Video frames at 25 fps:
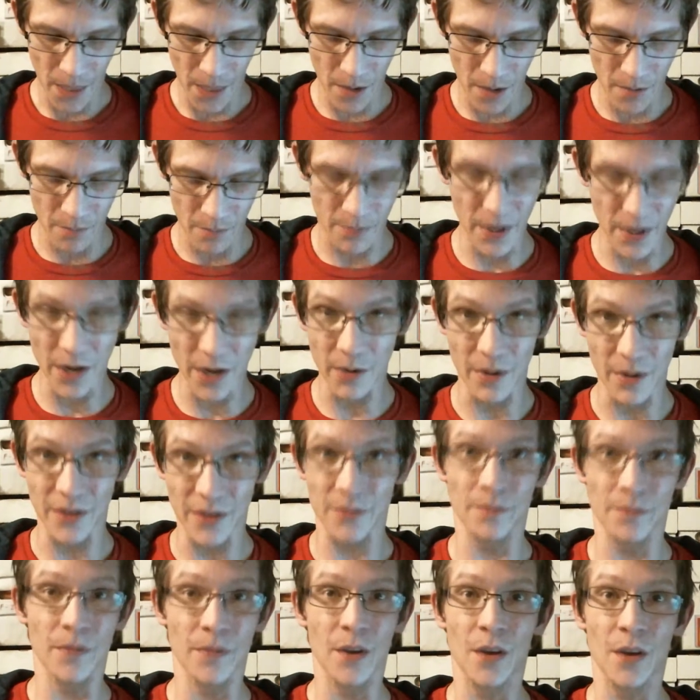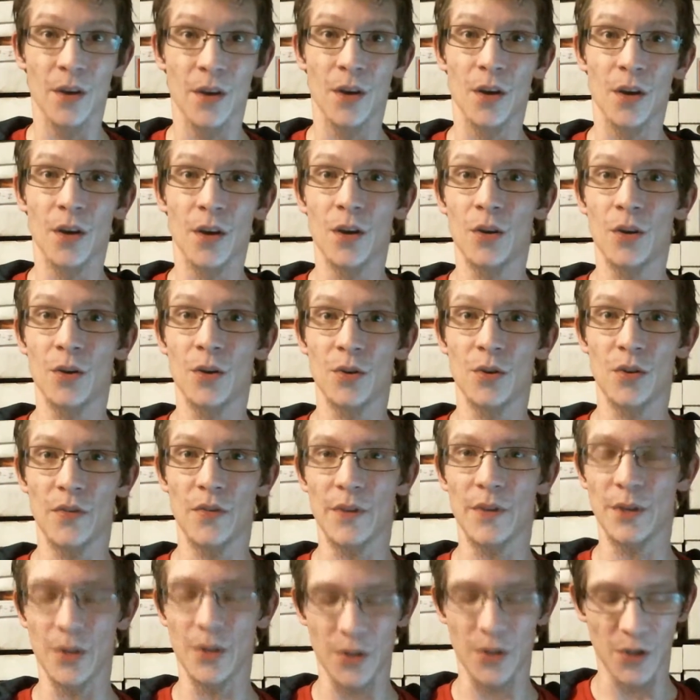But anyways, so
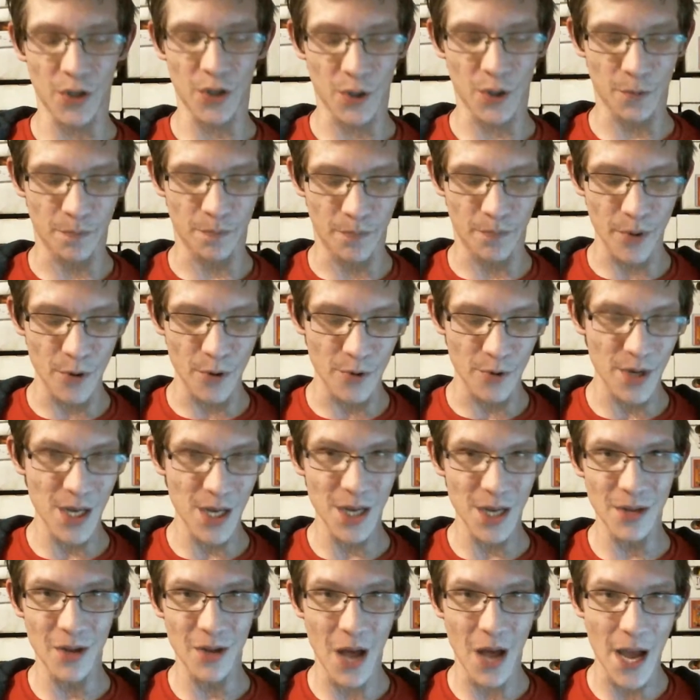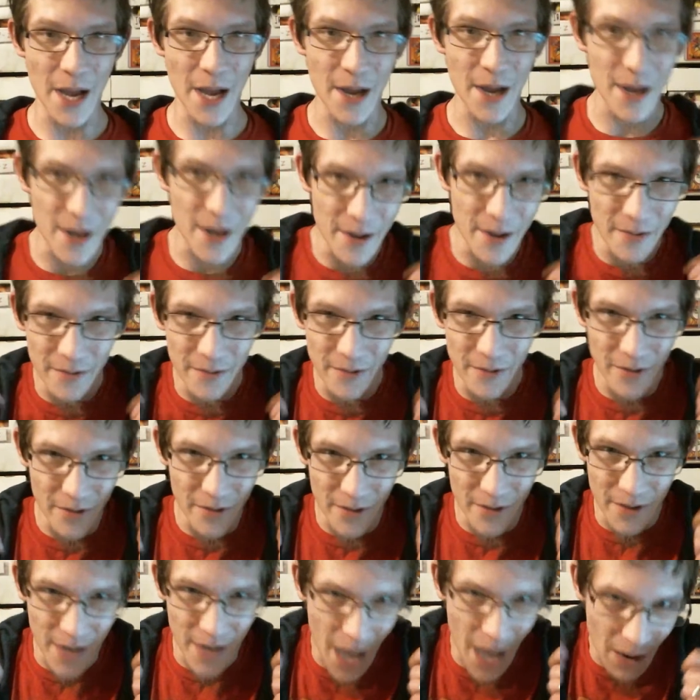there's this spooky, like,
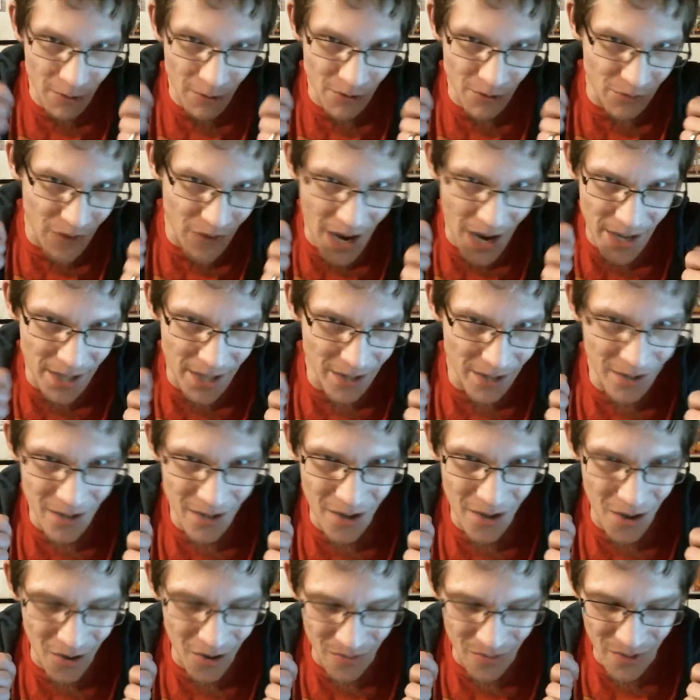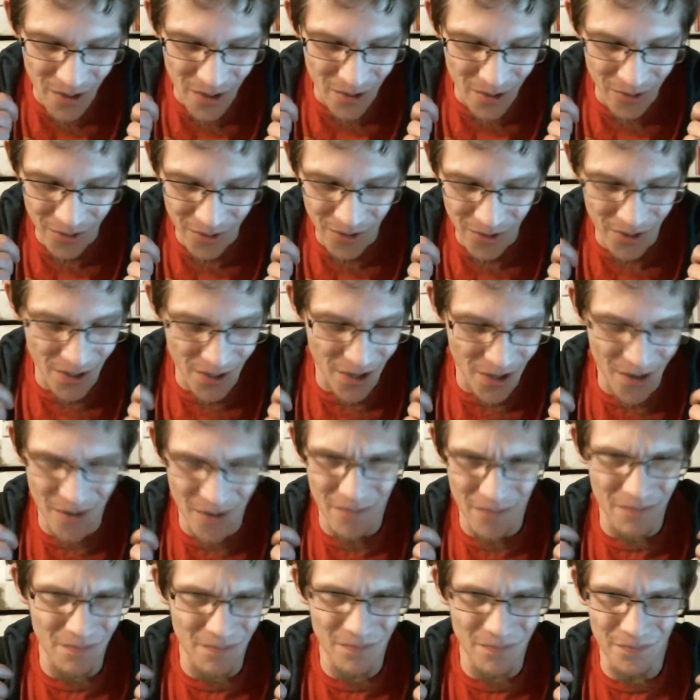Count Dracula almost
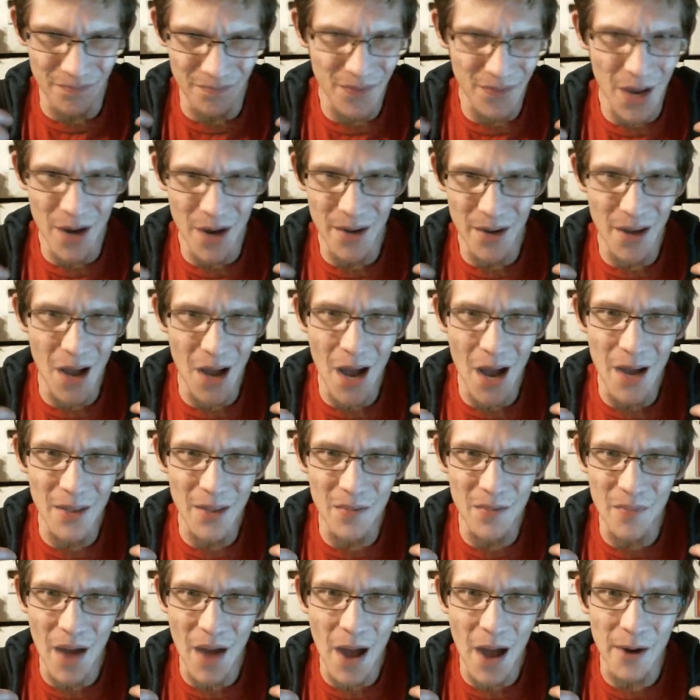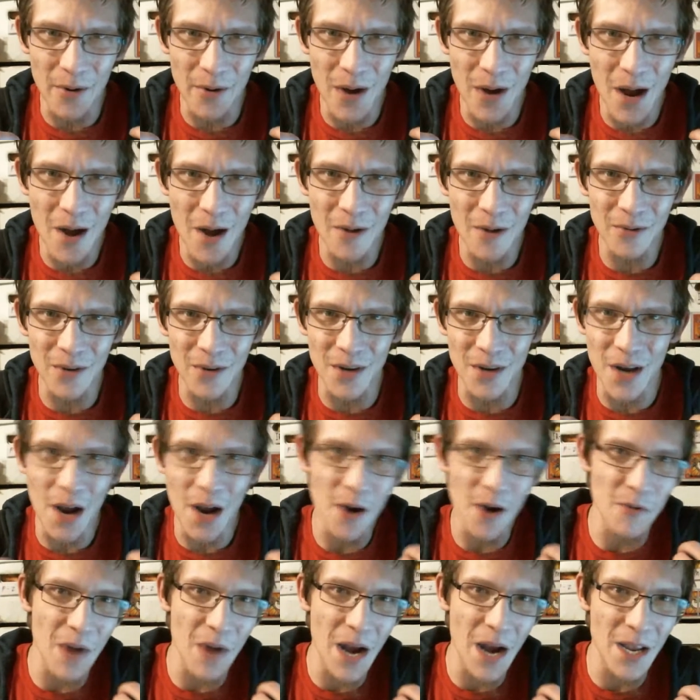kind of guy in the background
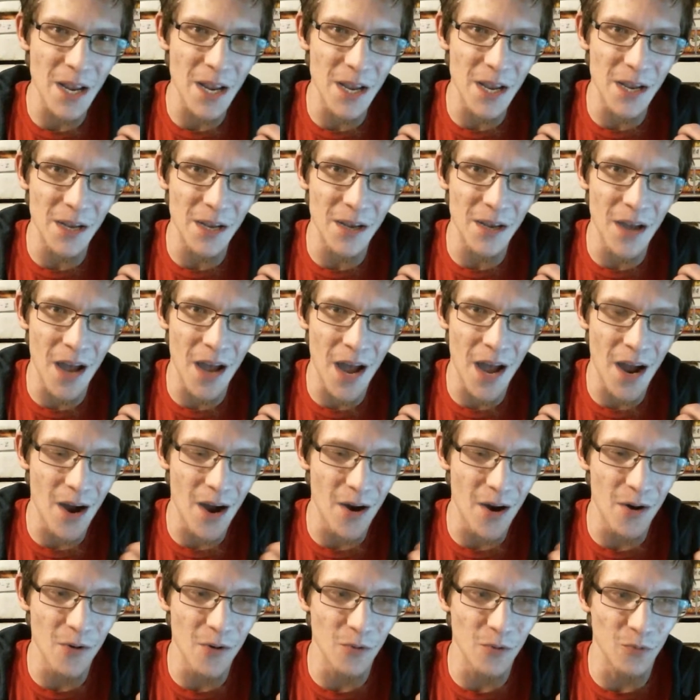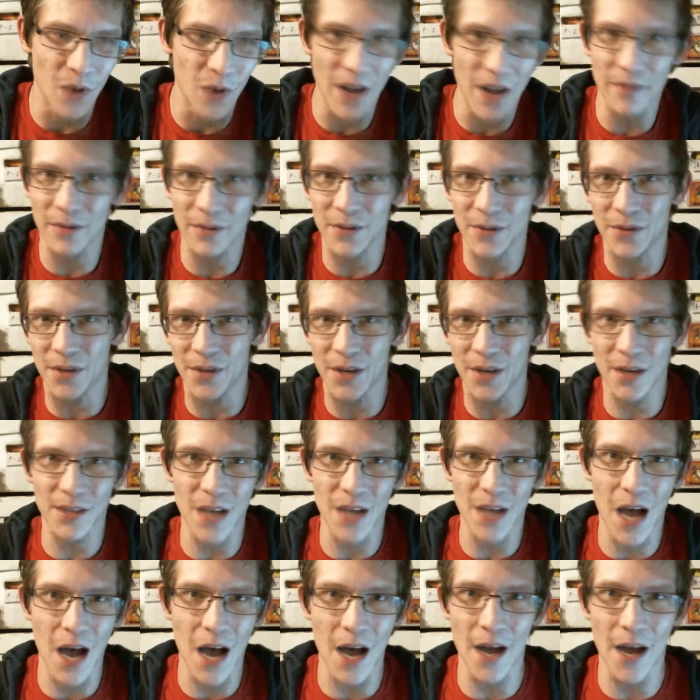narrating how Raven's gonna
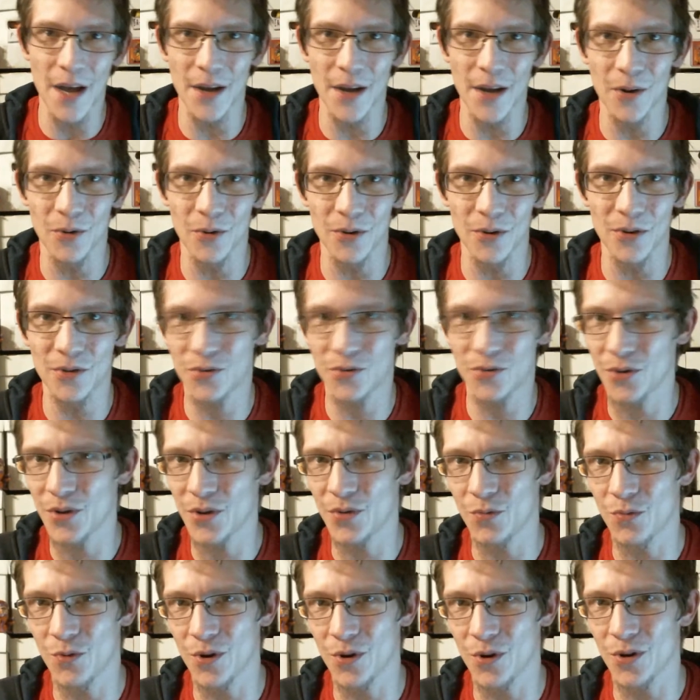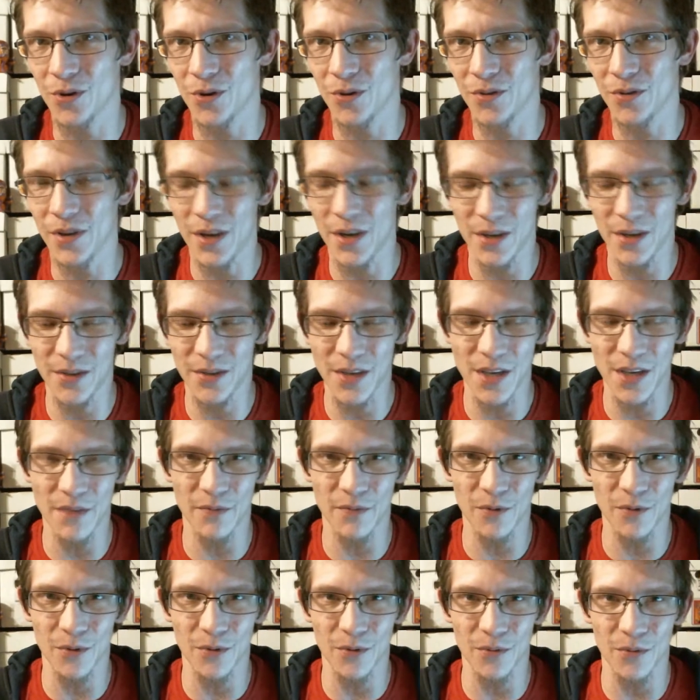die or destroy the world and his
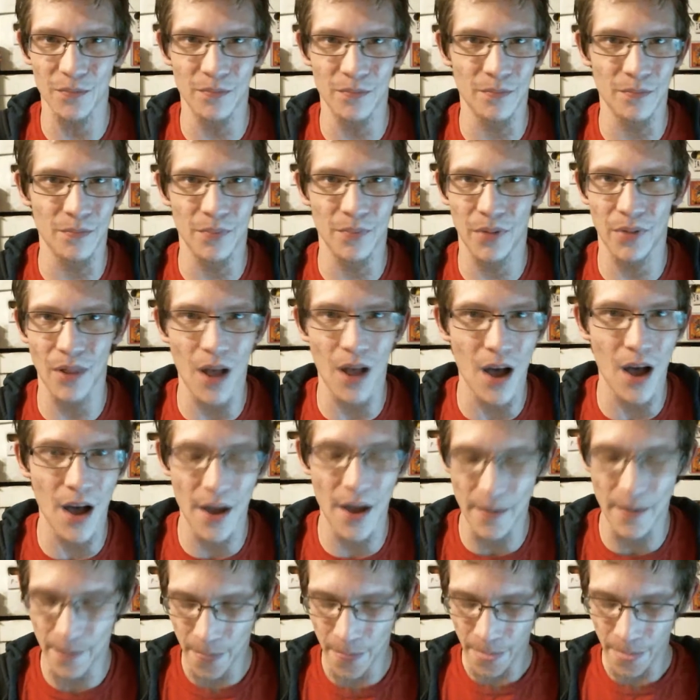evil plot.